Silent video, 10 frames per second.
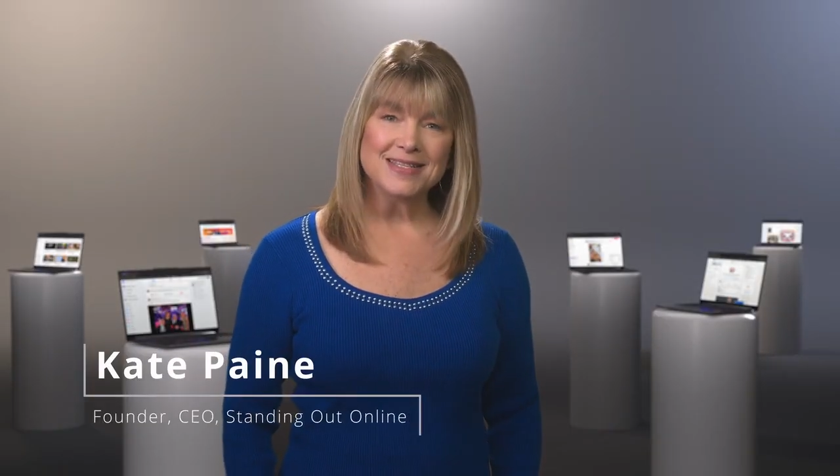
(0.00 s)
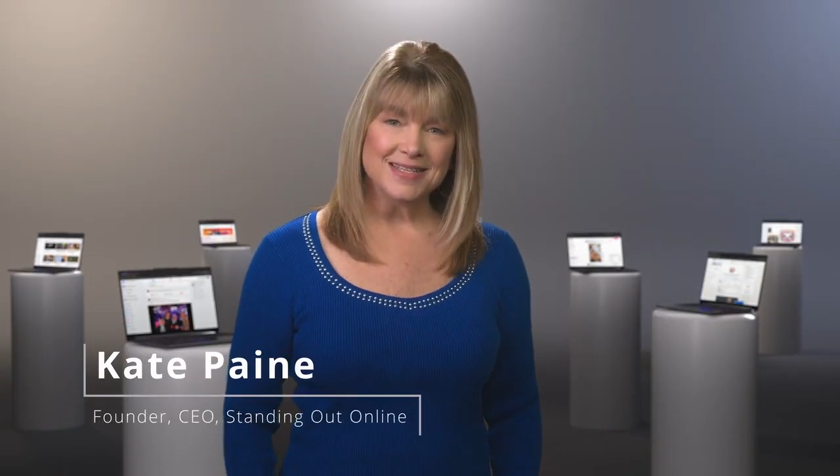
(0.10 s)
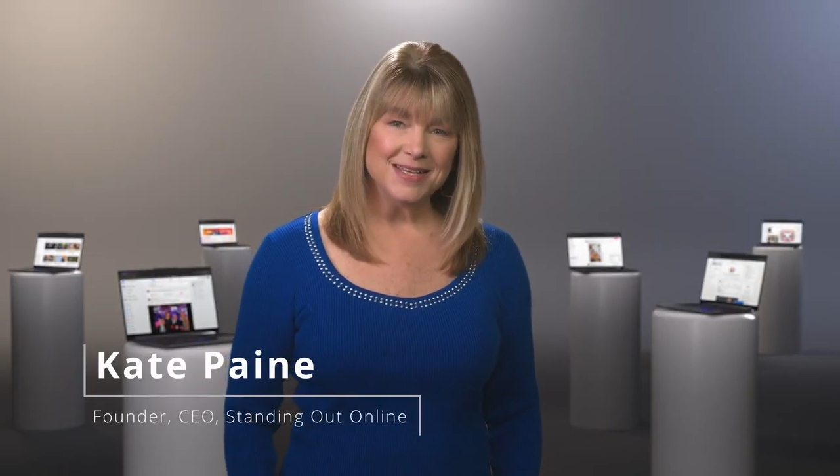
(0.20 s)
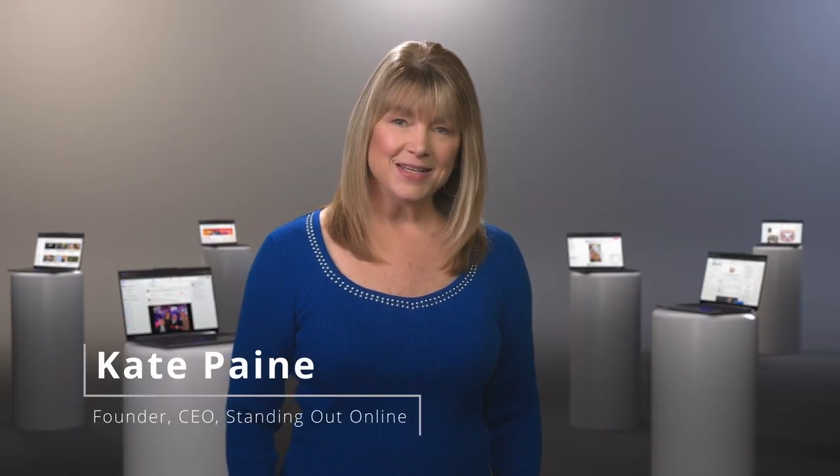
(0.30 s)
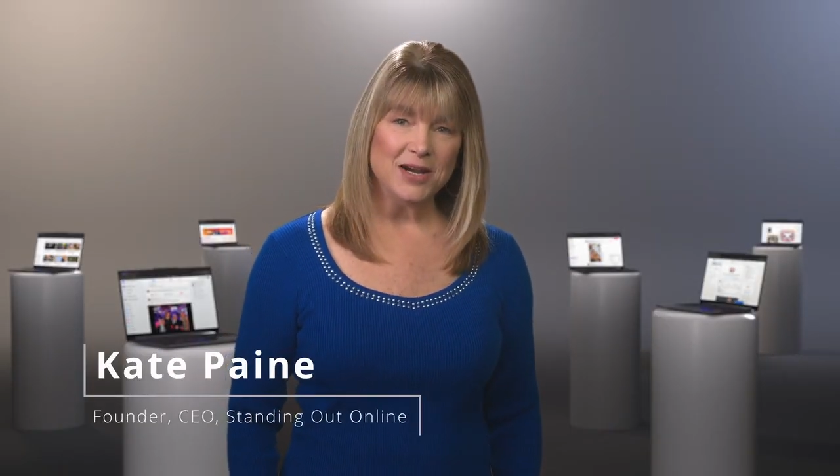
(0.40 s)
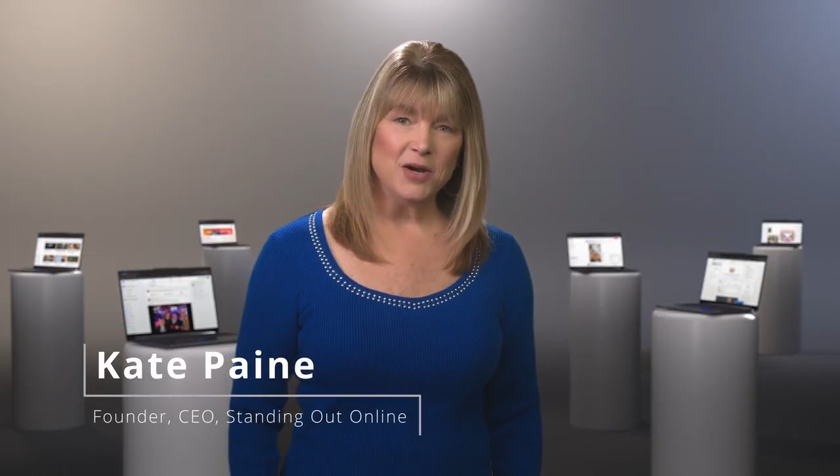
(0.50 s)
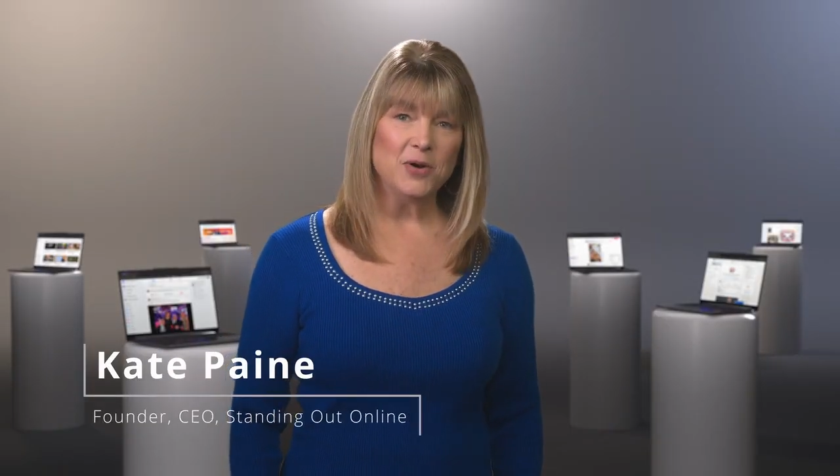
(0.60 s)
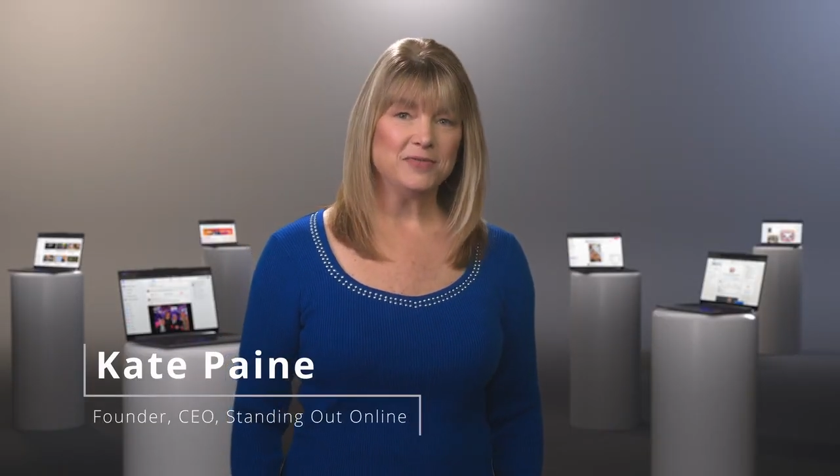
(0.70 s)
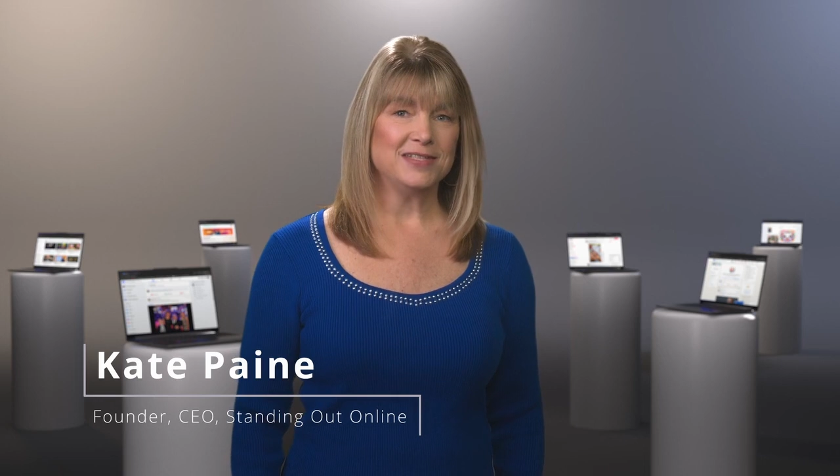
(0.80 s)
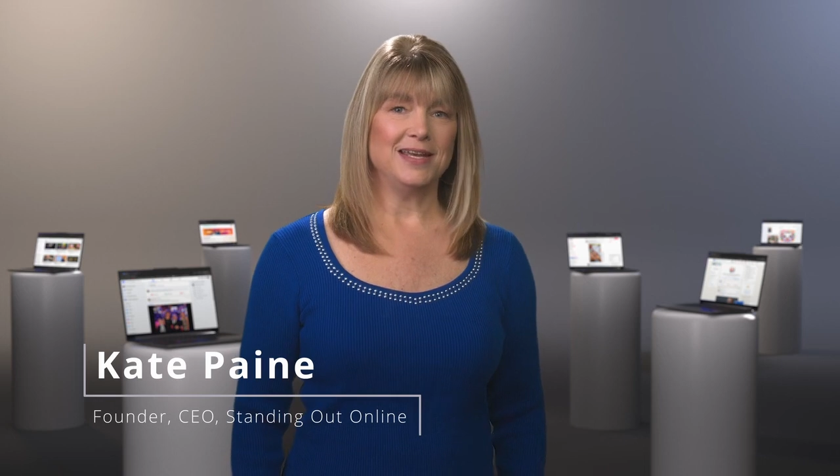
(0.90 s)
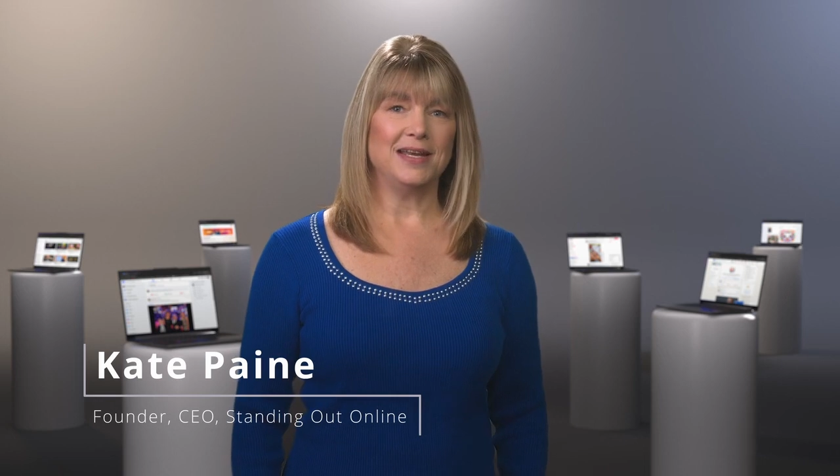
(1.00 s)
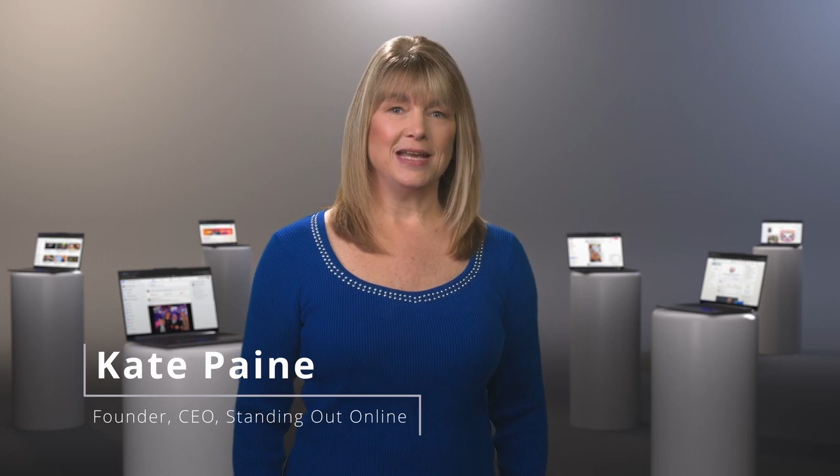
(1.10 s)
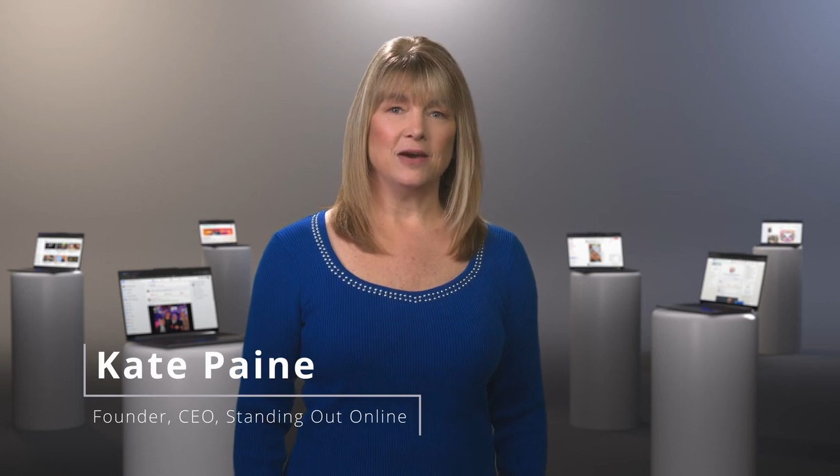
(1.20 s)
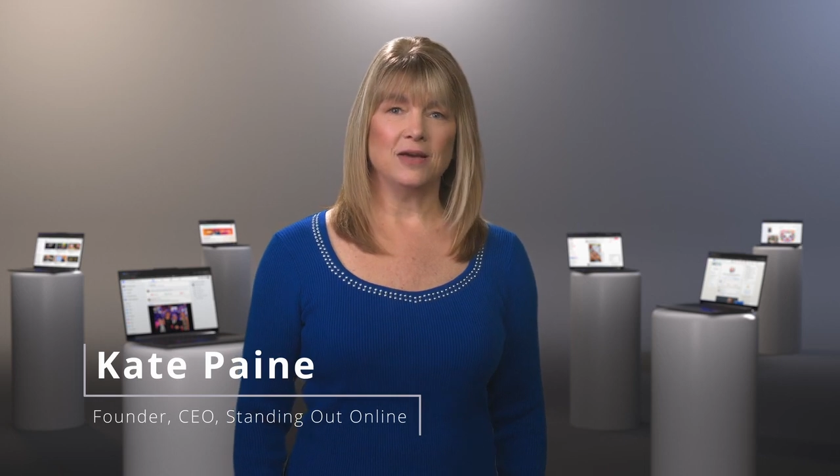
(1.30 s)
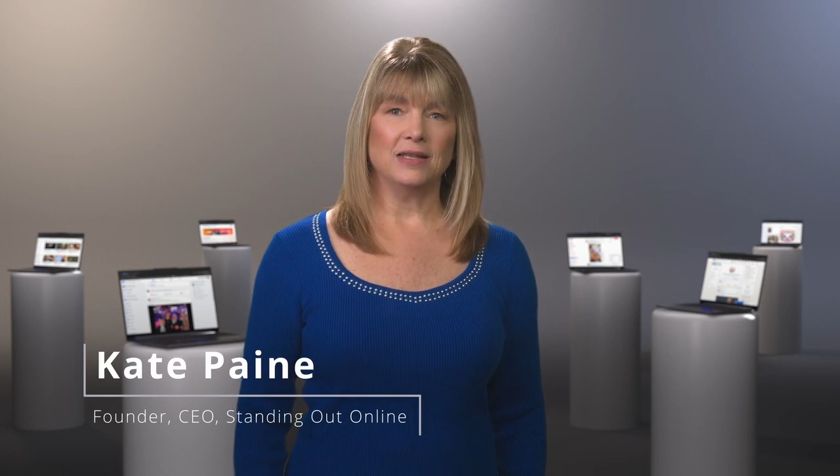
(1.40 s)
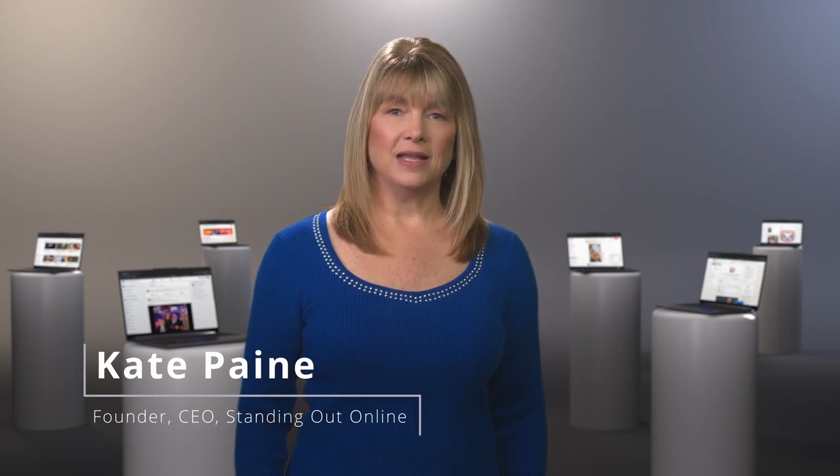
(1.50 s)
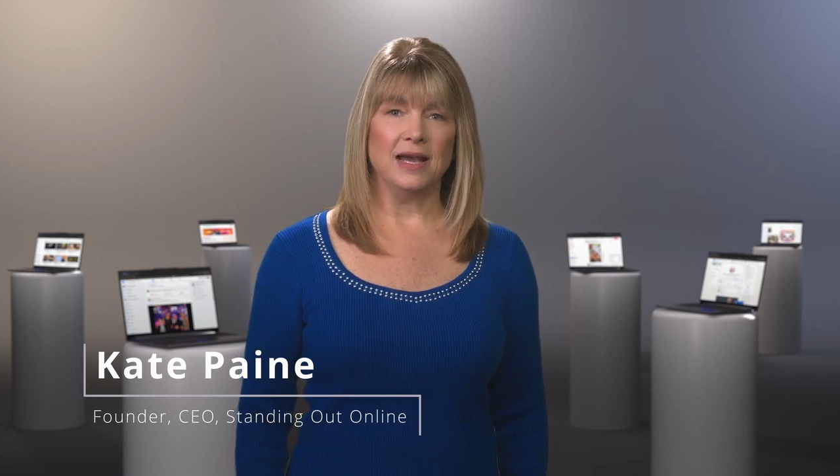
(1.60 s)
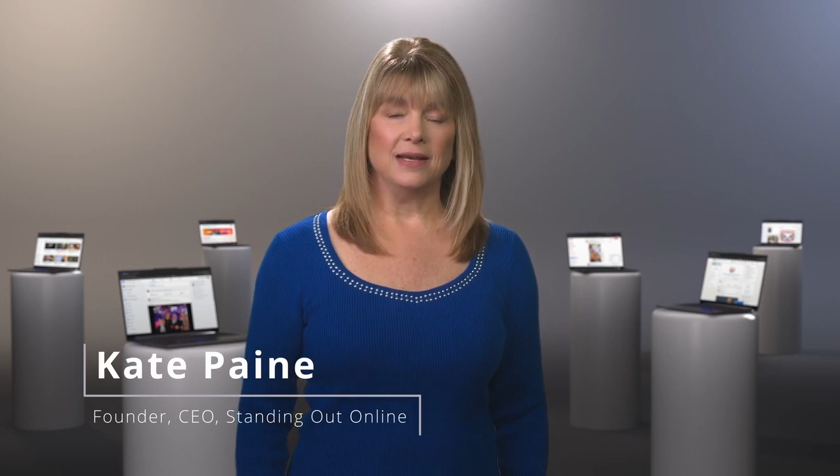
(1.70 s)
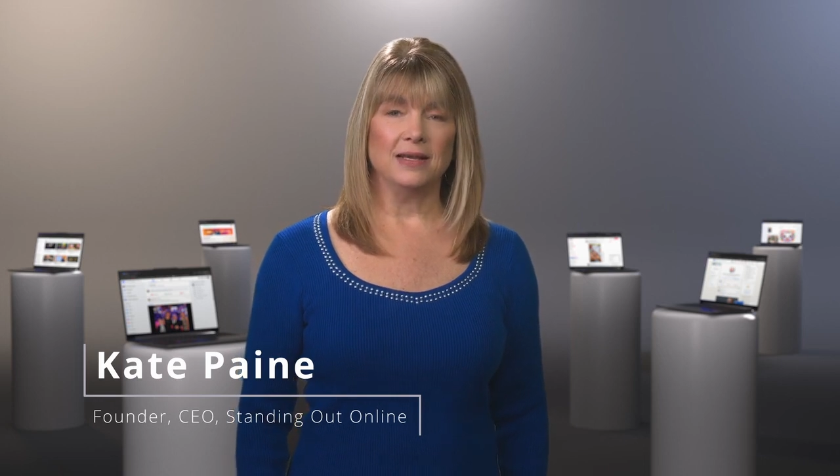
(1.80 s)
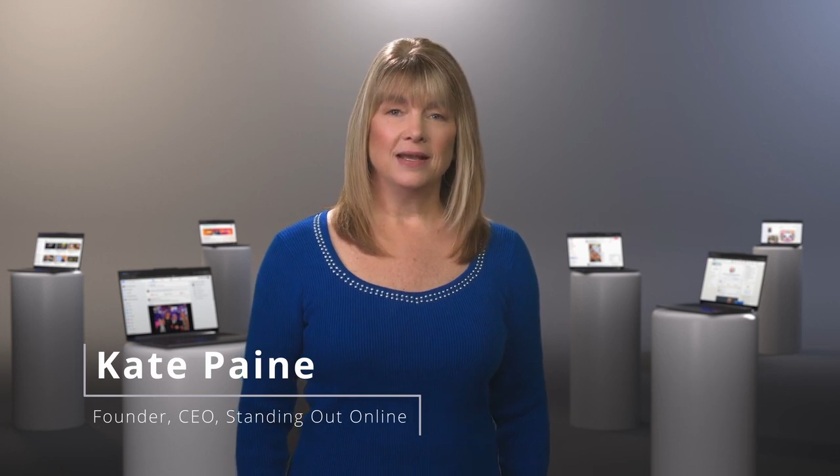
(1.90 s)
CEO of Standing Out
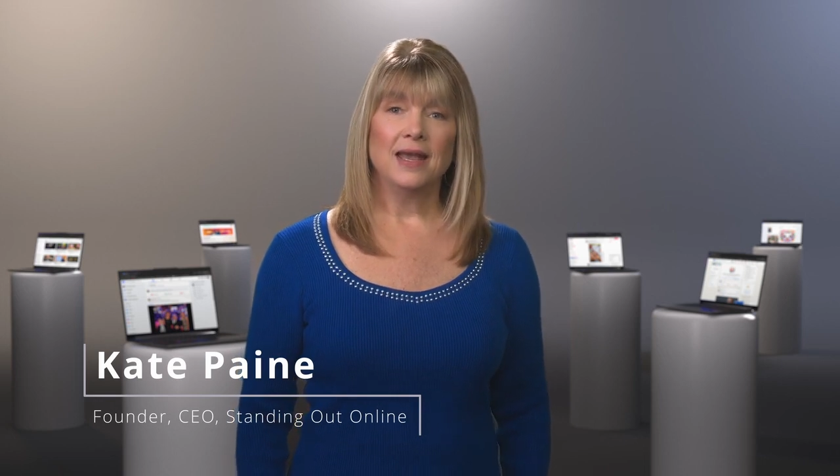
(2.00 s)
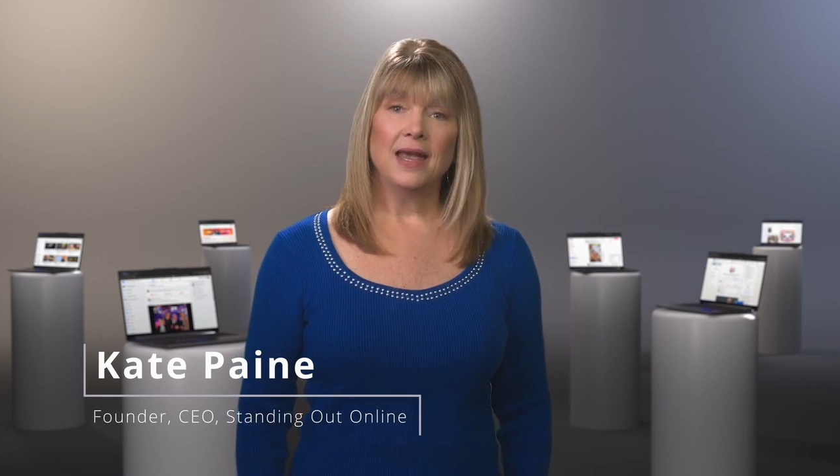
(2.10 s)
Online,